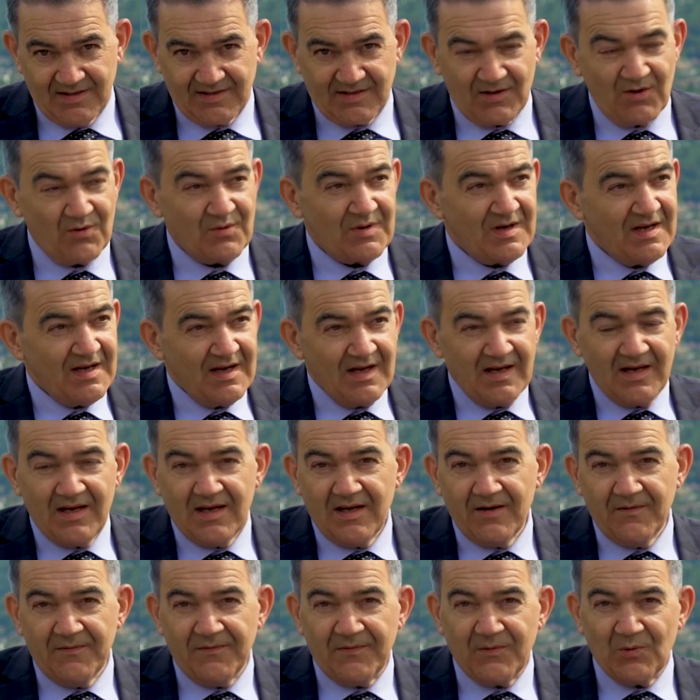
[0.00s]
So
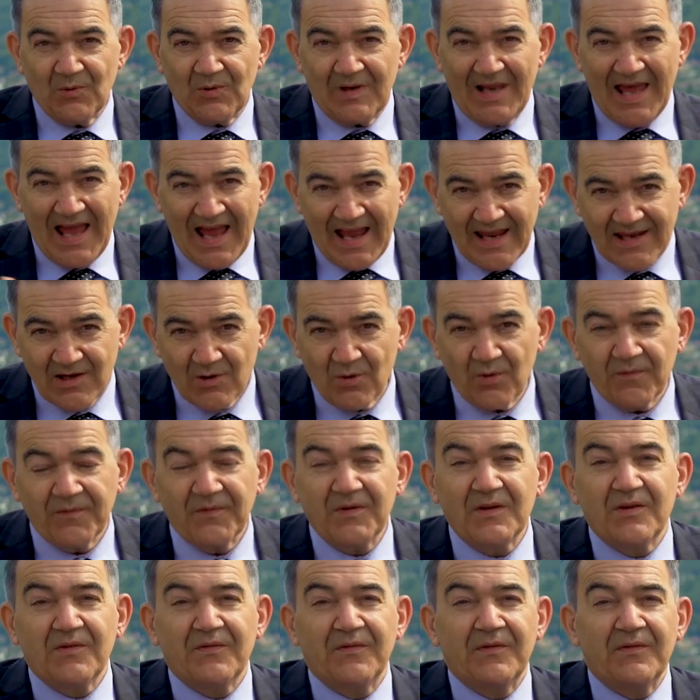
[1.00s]
if you lie or
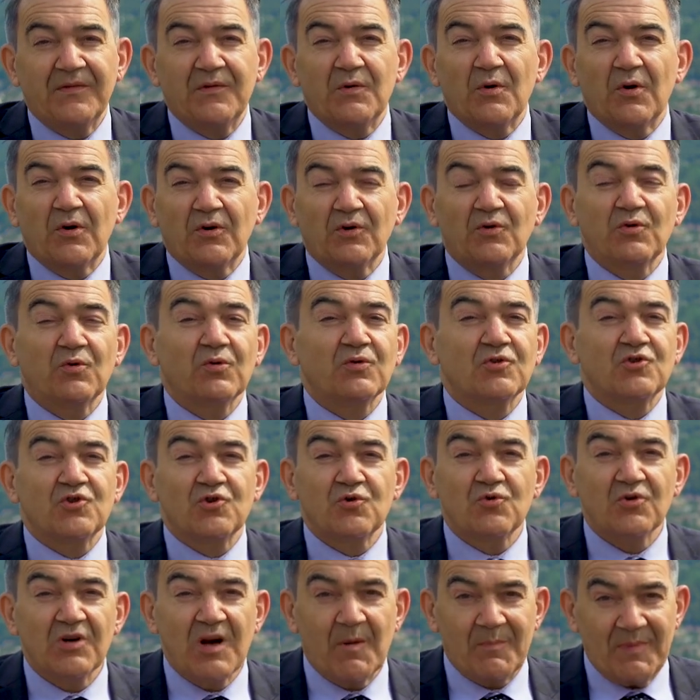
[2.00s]
if you are not
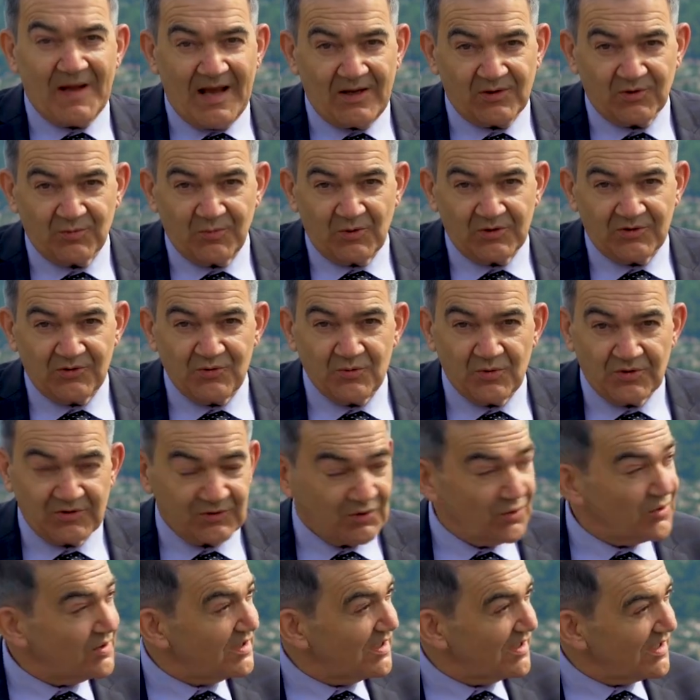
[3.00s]
sure about what you are
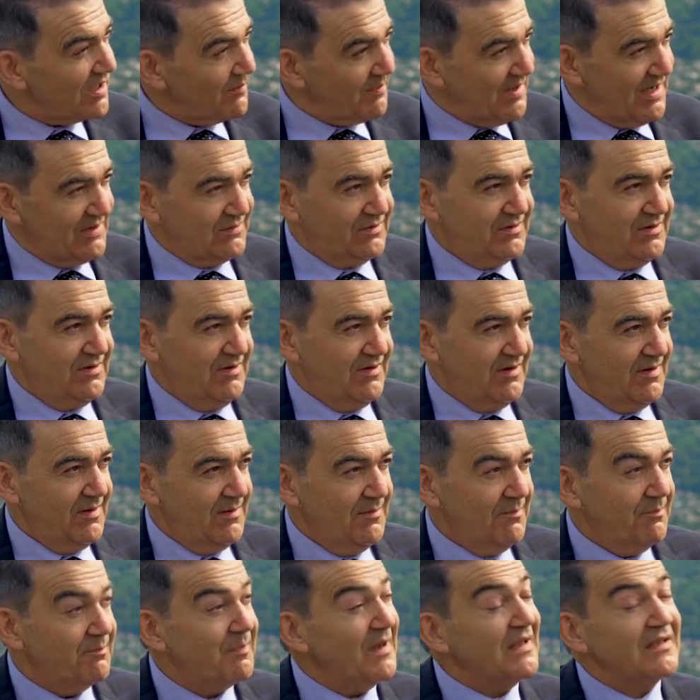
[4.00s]
talking about,
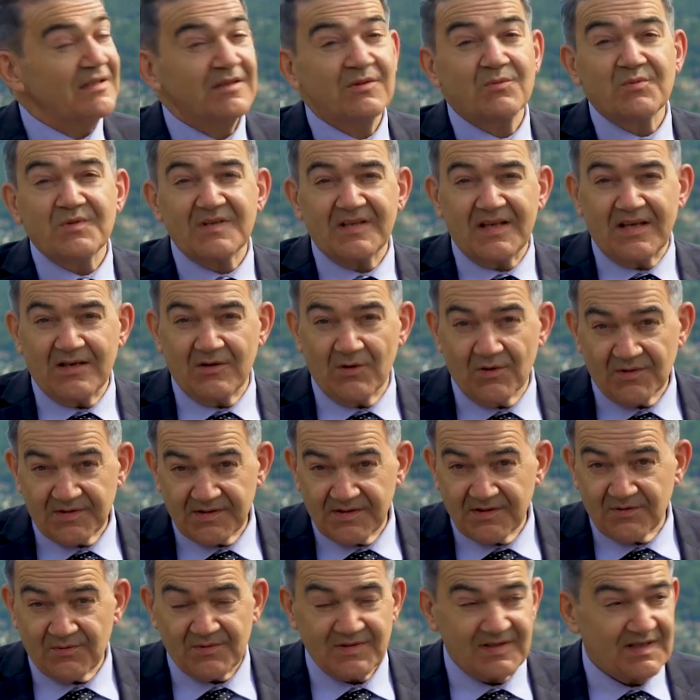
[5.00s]
better to say
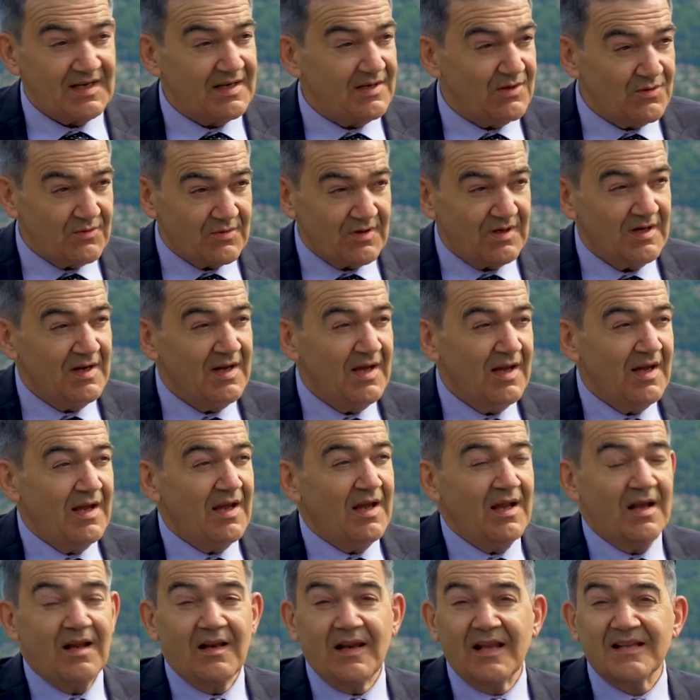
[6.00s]
nothing, to say, look,
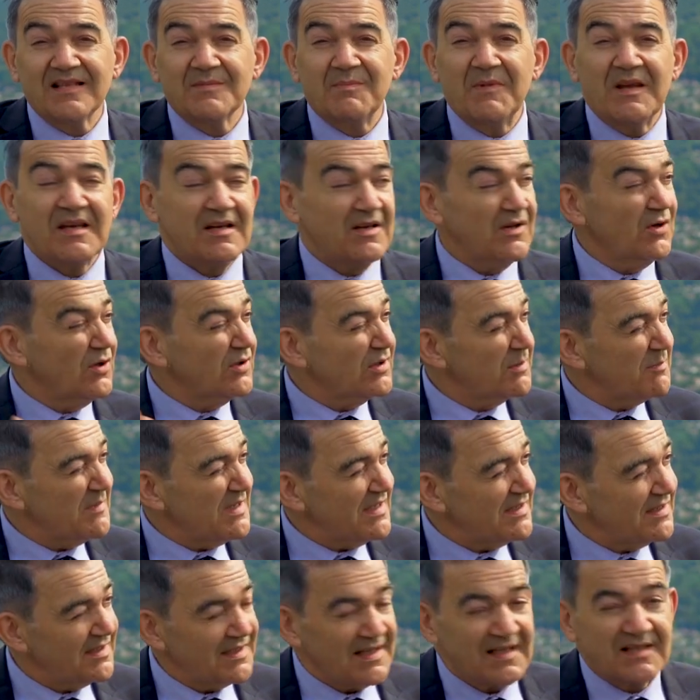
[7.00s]
let's make another
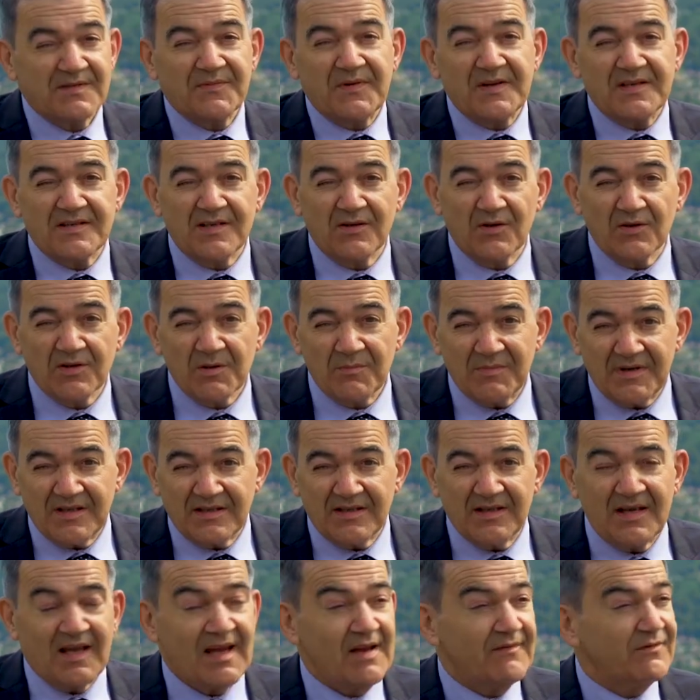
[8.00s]
meeting, let's fix another
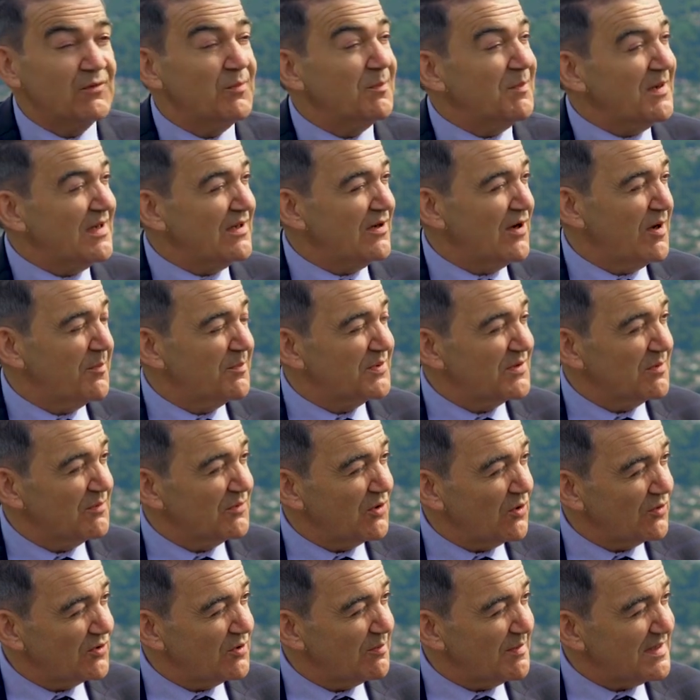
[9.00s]
meeting. I have to pick up some
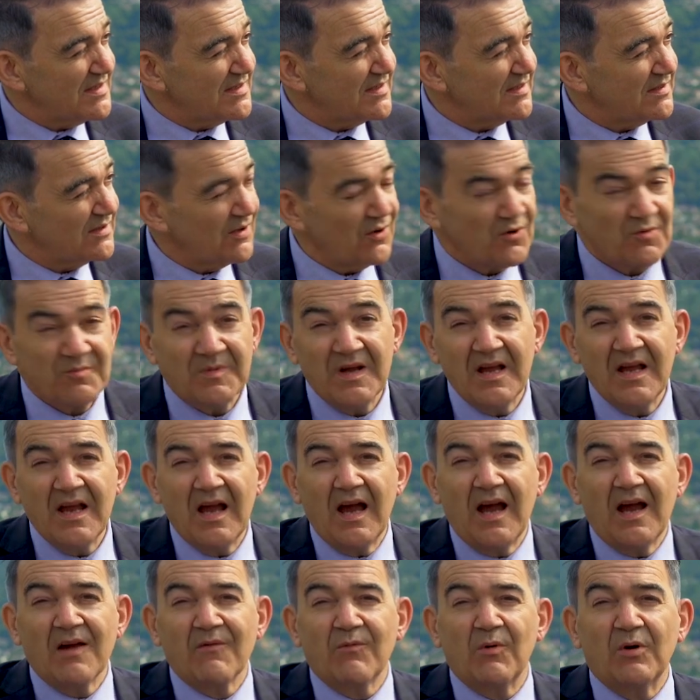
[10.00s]
documents at home.
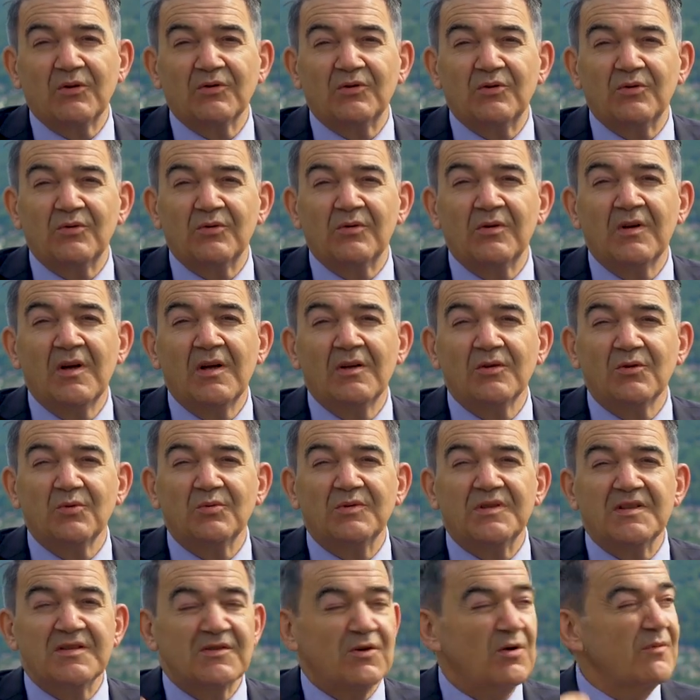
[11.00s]
I want to
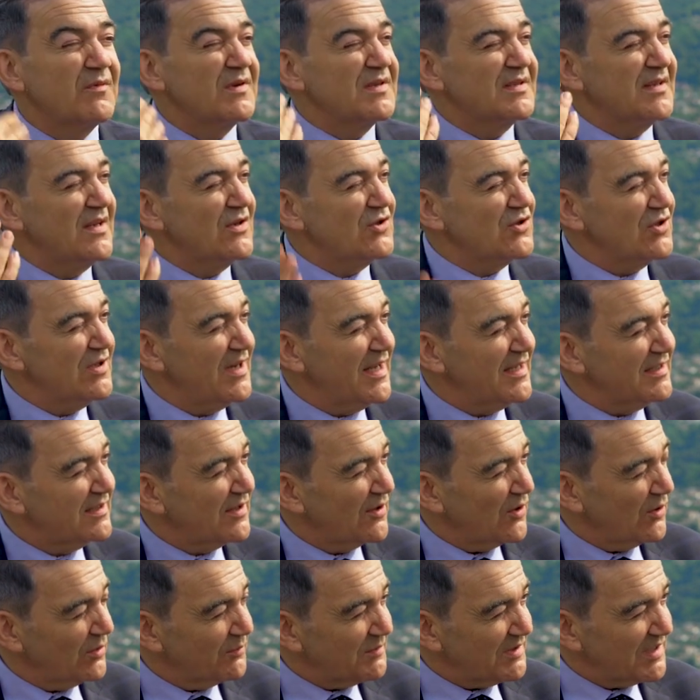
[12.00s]
do this conversation
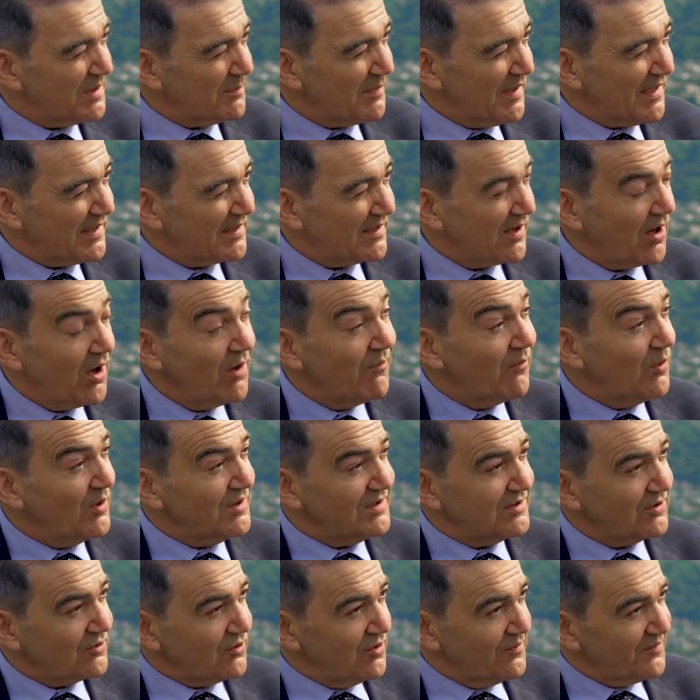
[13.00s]
later on with the banker.
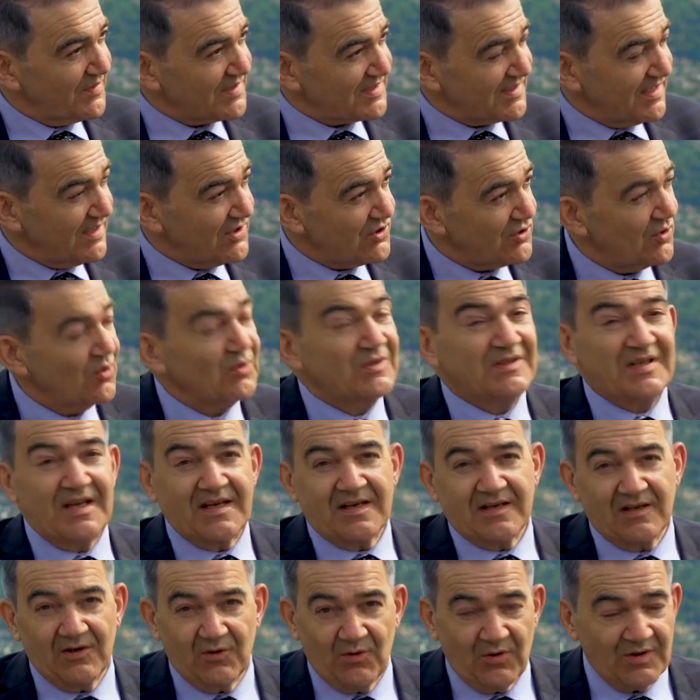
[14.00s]
Avoid the conversation or
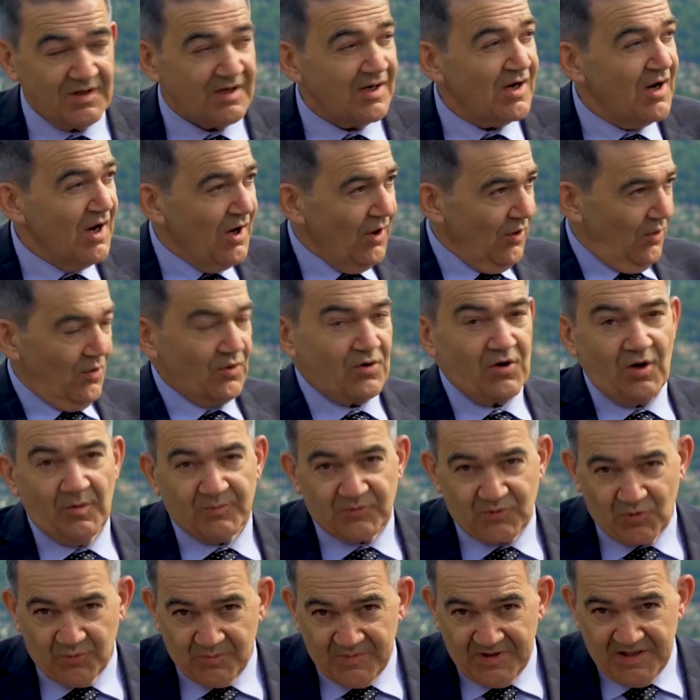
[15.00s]
take a lawyer or
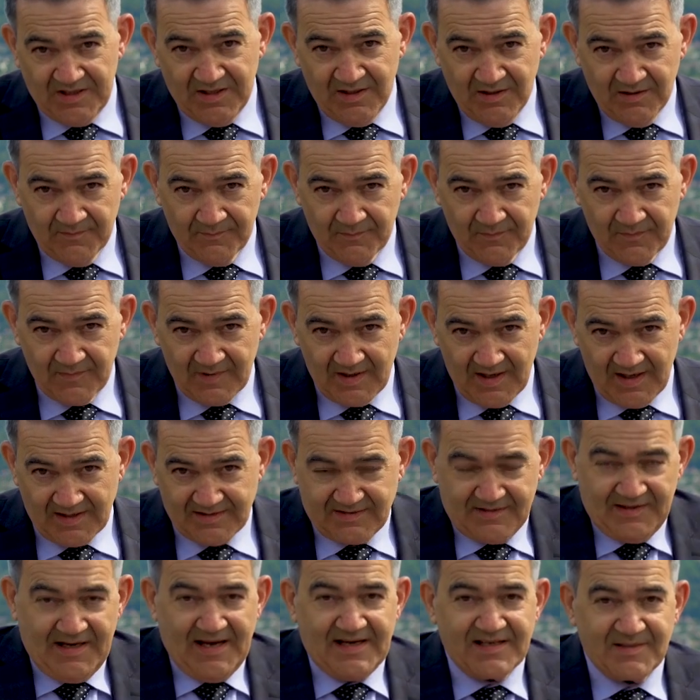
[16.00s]
come to me
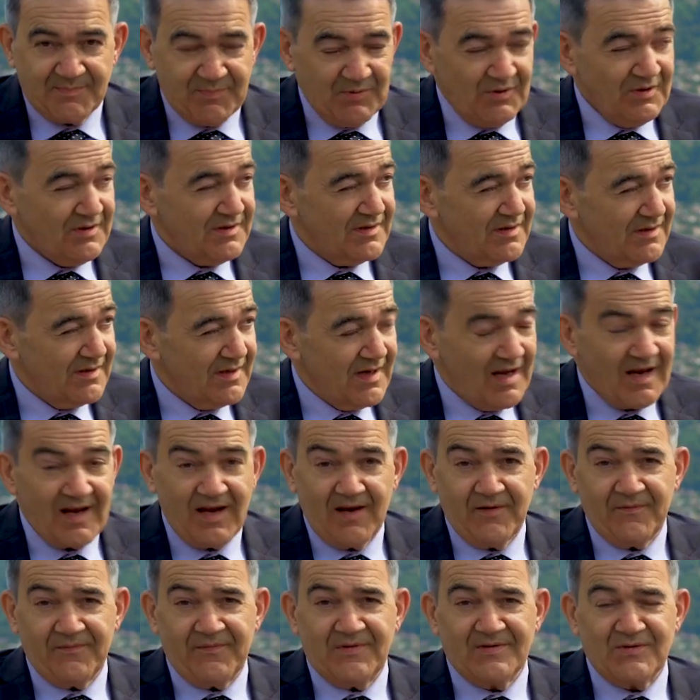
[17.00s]
as an expert. I
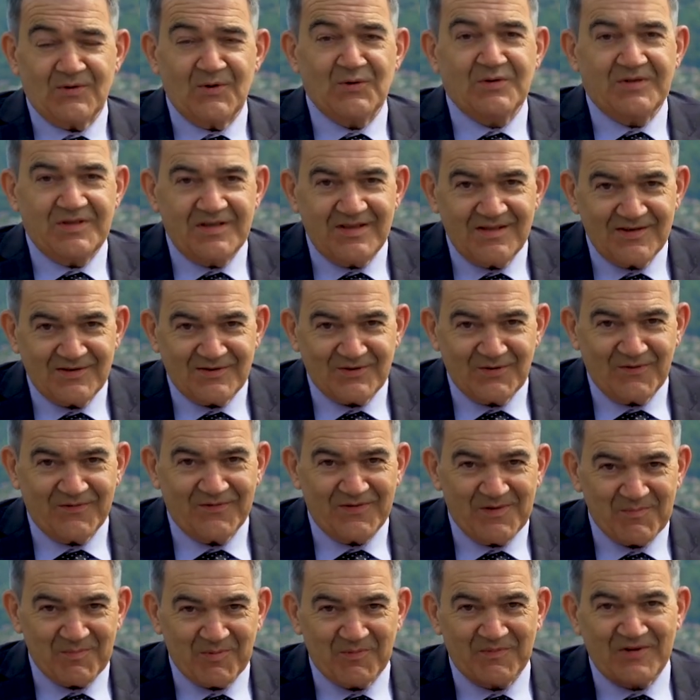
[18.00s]
have 30 years of
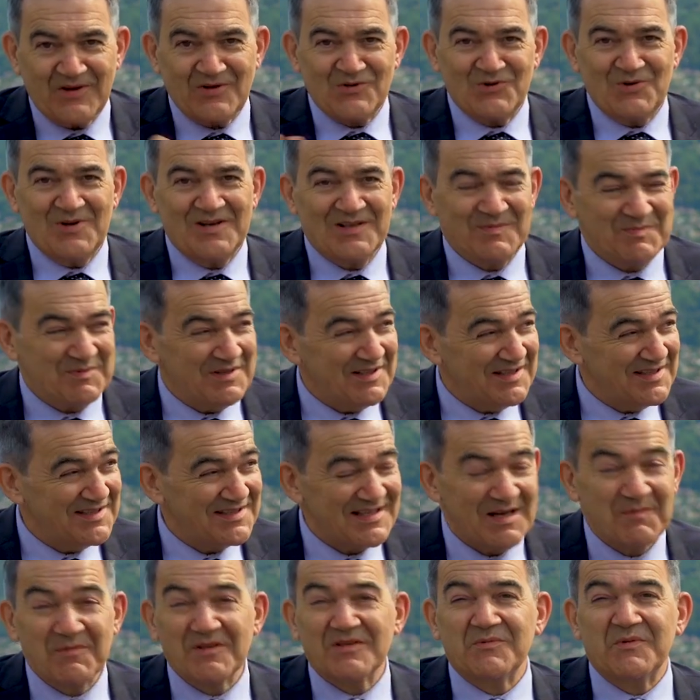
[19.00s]
professional
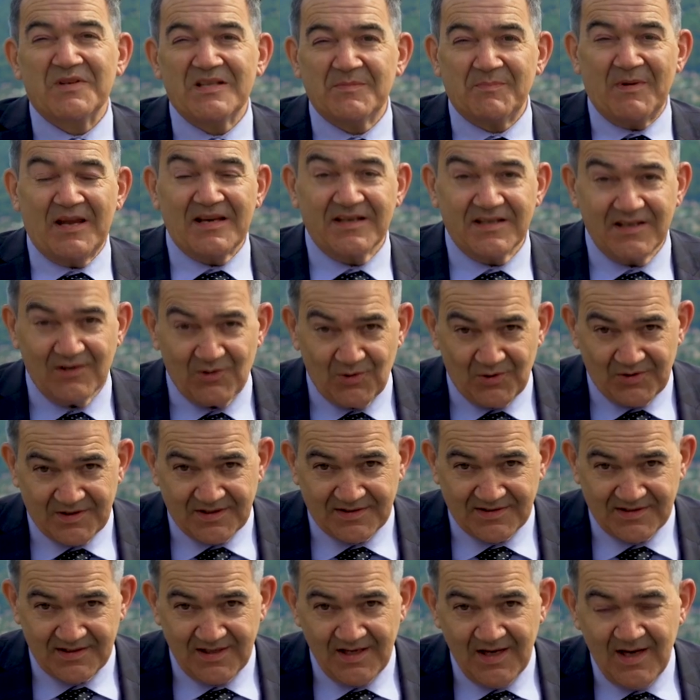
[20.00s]
experience. I'm a Swiss banking lawyer.